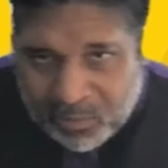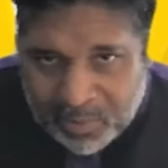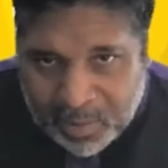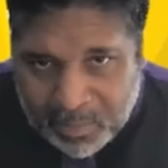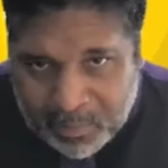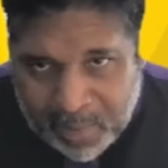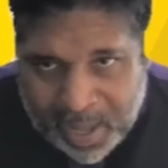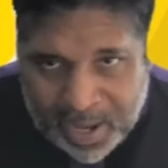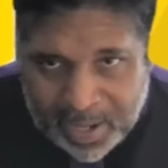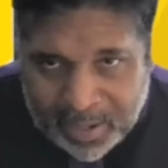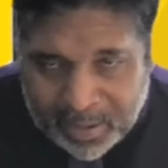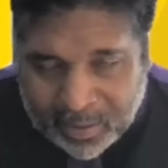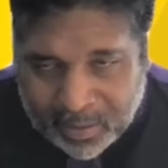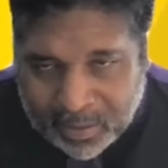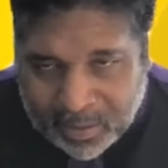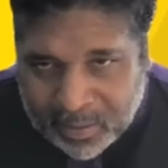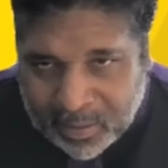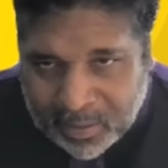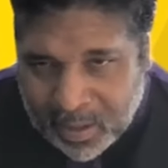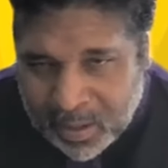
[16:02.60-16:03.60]
reminder
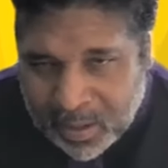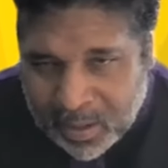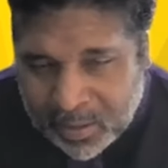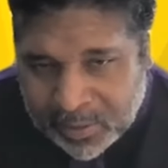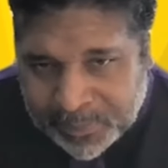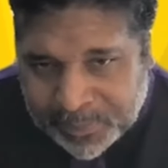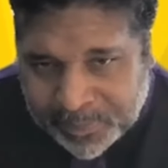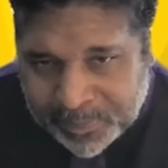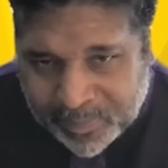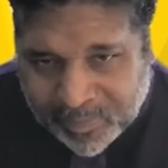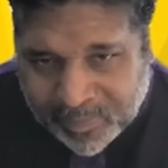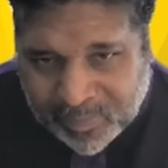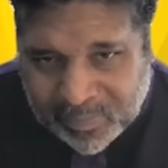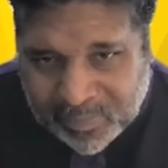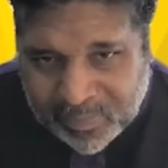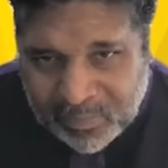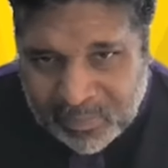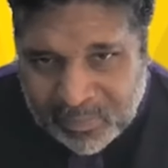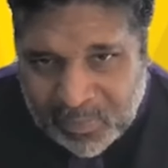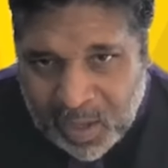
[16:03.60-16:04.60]

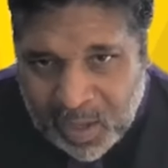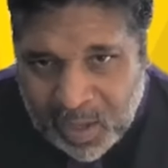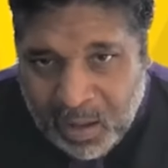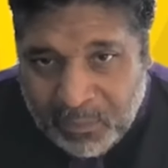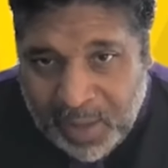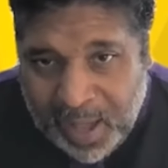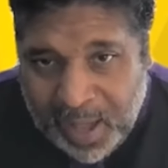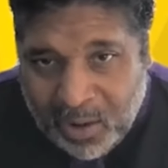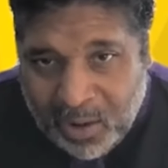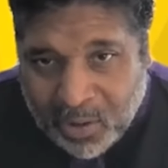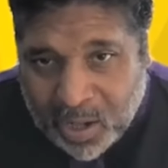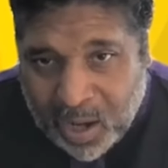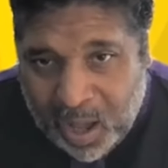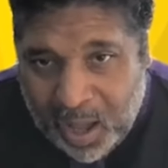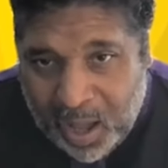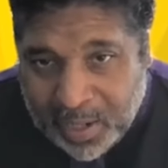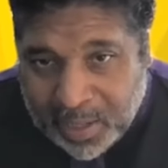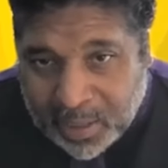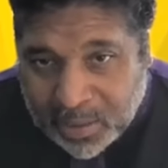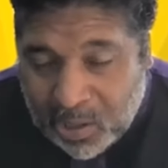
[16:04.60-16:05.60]
of how
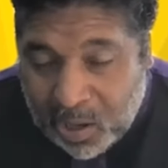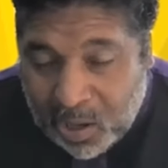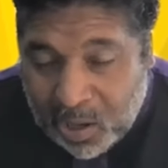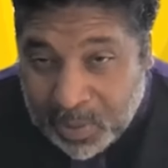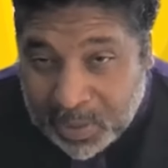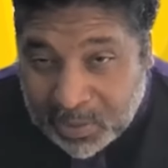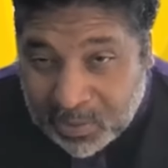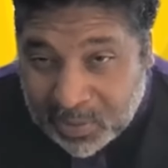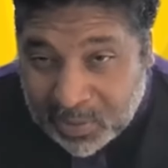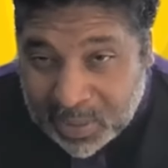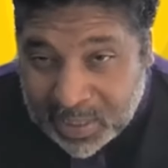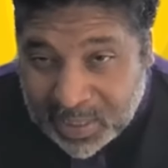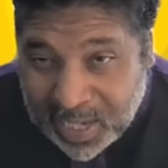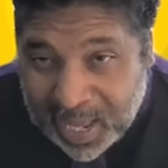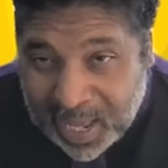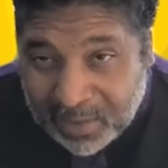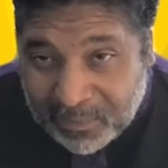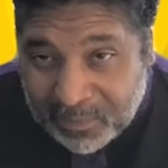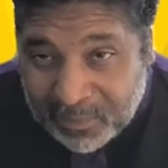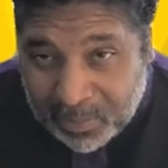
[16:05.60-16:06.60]
God is always on the
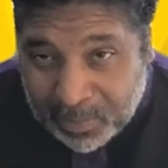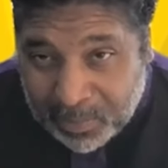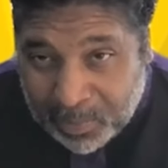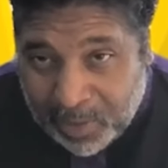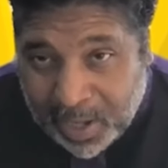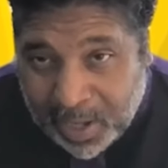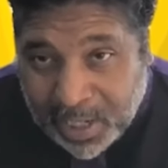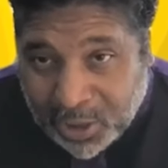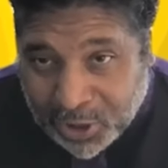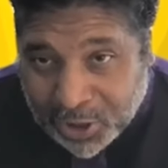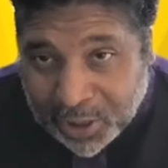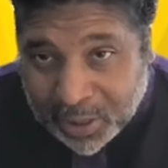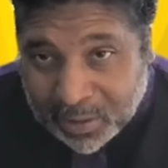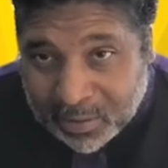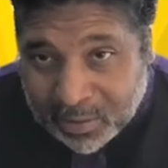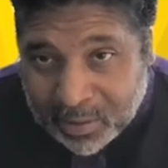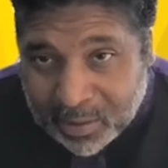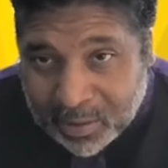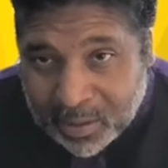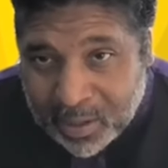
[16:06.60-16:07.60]
side of liberation,
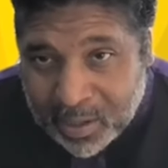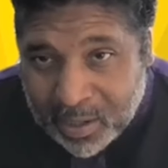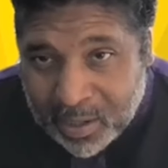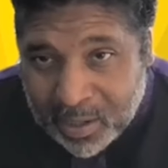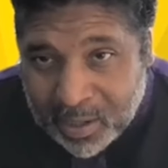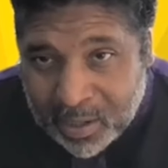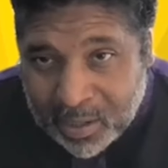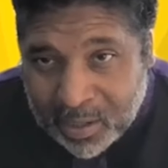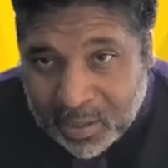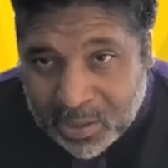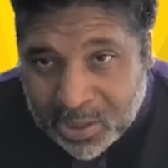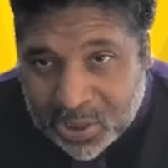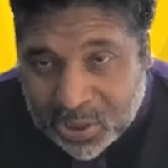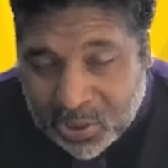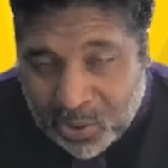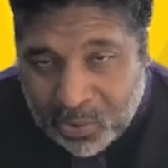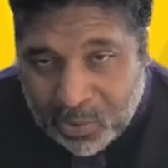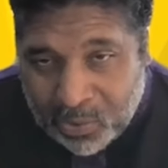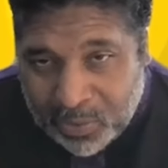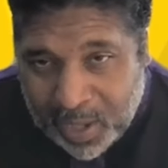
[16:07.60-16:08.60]

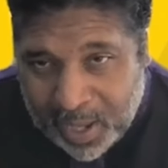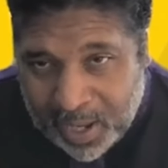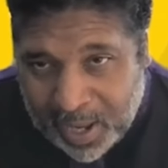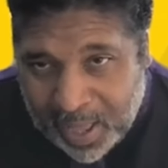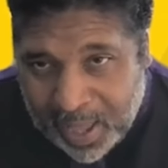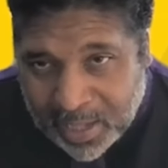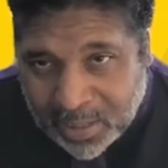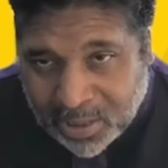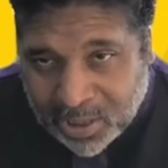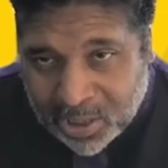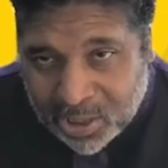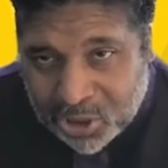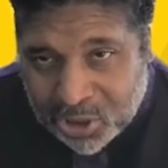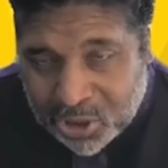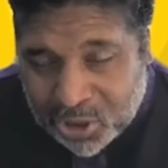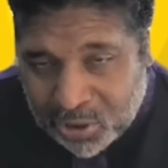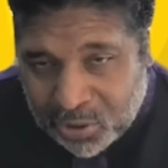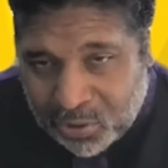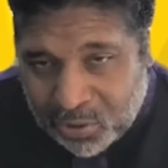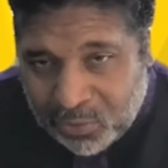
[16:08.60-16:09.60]
so that as the
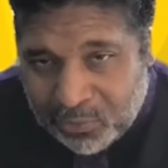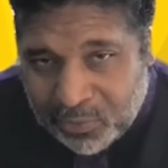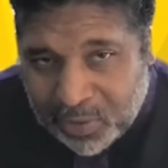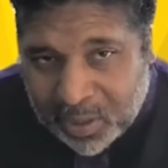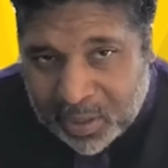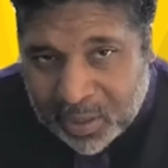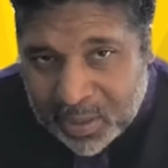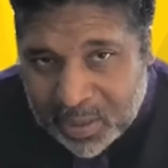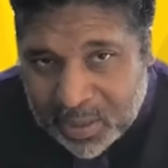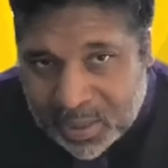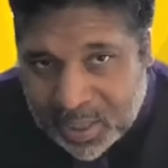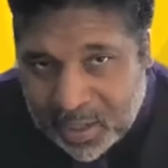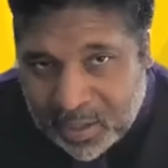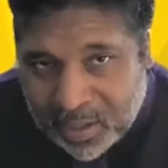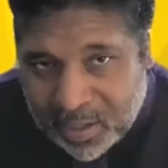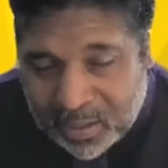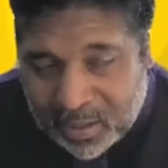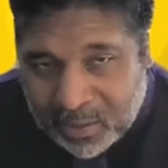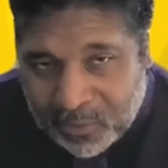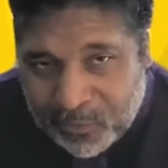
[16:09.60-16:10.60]
children
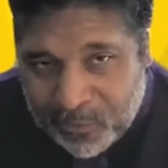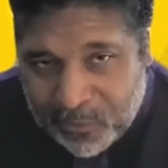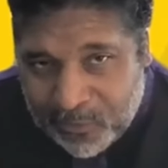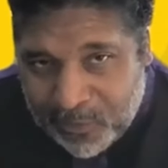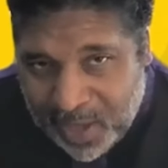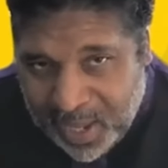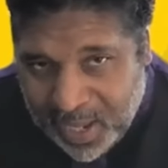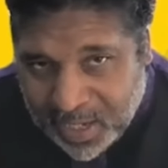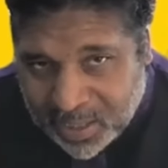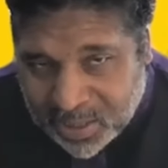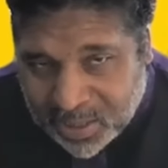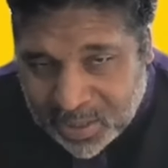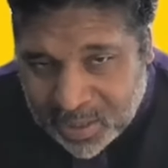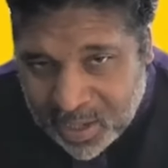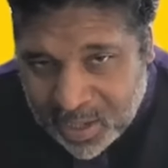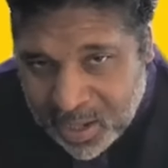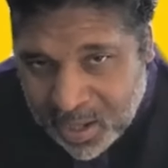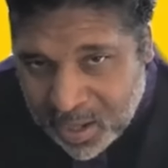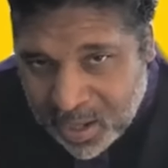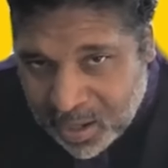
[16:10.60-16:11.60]
continue to face
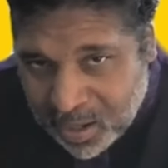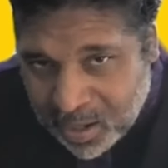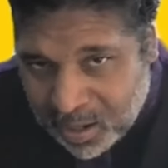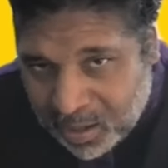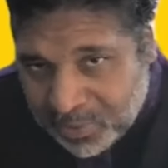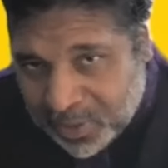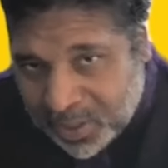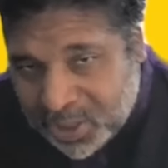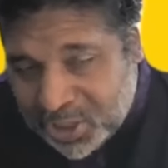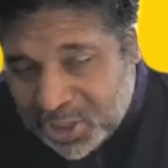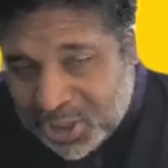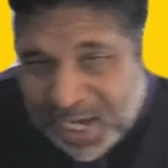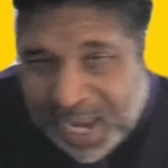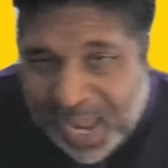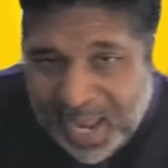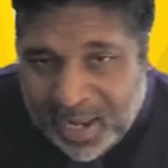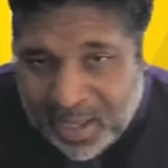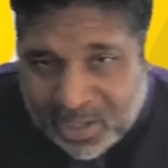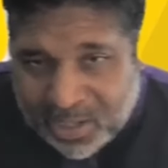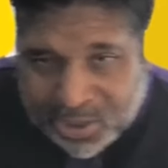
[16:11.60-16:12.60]
other
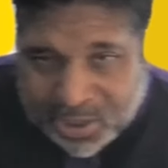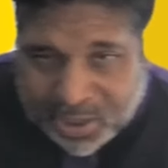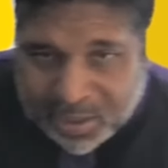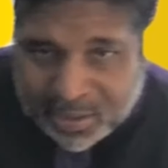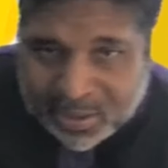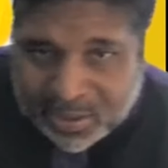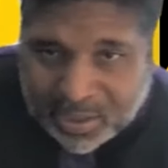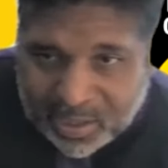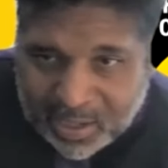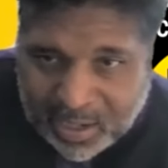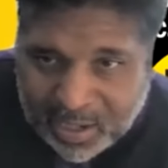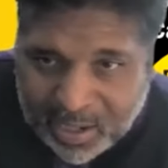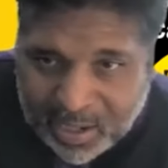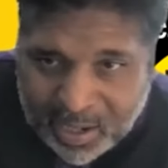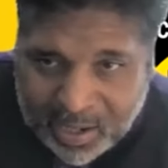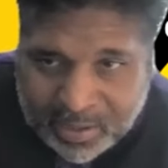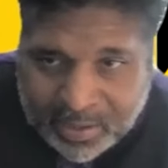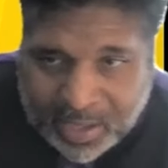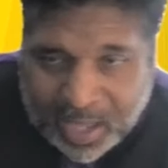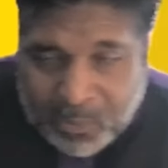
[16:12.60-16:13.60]
challenges,
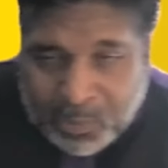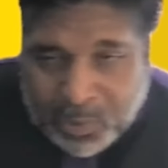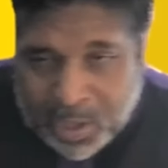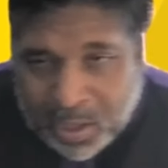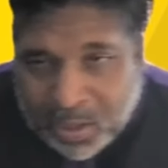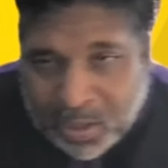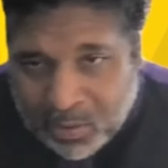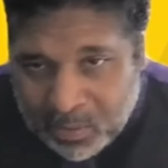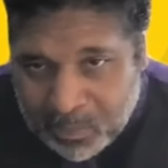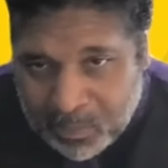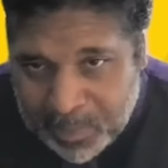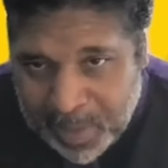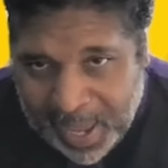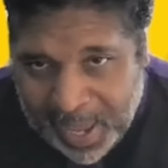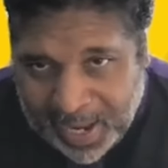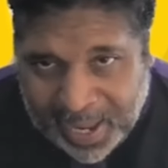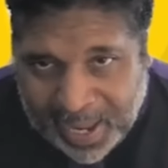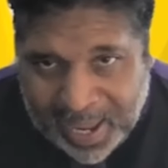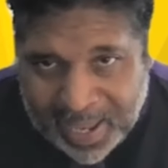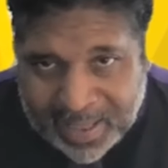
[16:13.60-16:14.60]
they would look
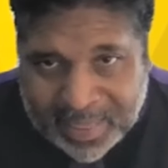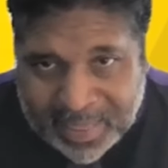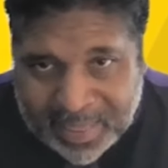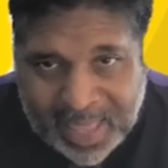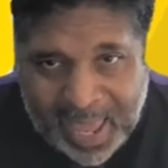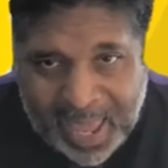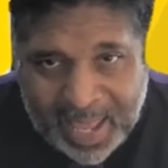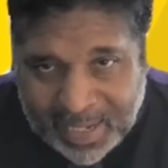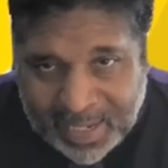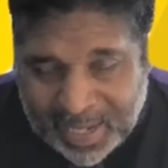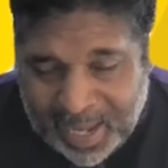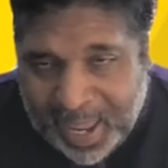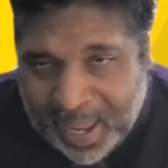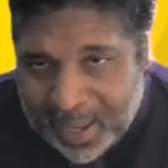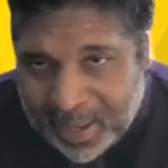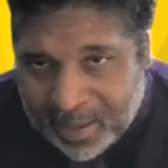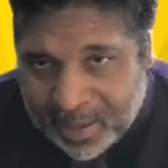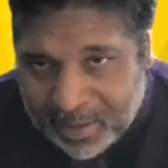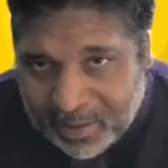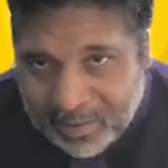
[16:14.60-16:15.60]
back at that
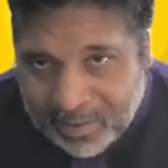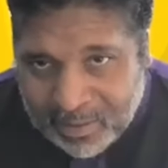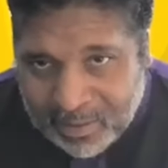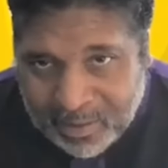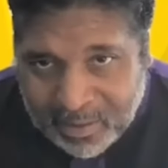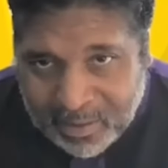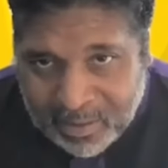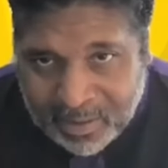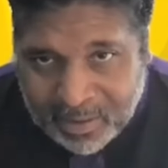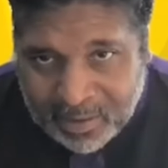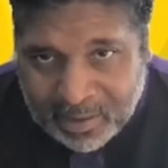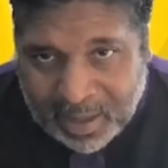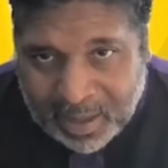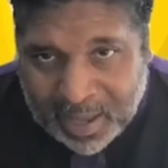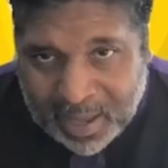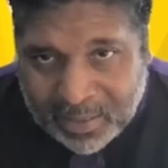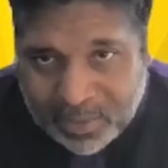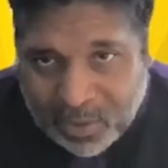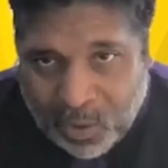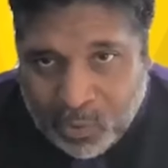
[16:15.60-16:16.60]
day
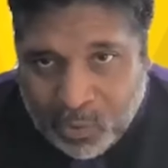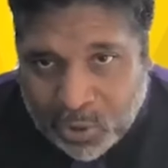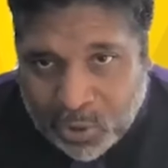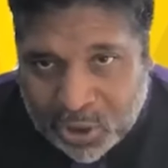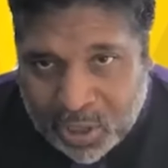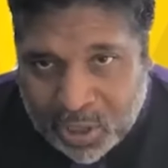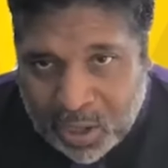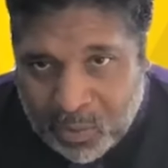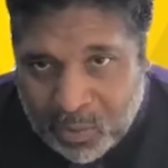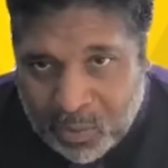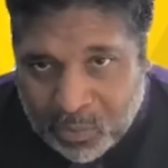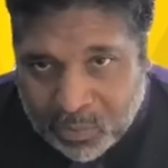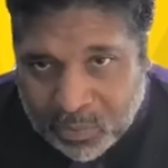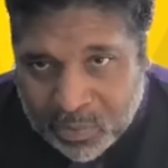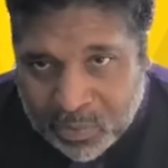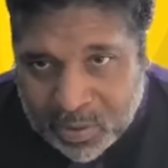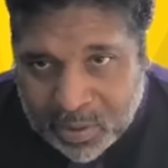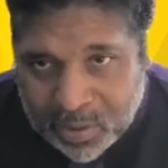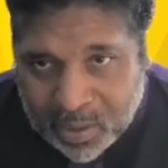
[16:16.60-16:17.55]
and those stones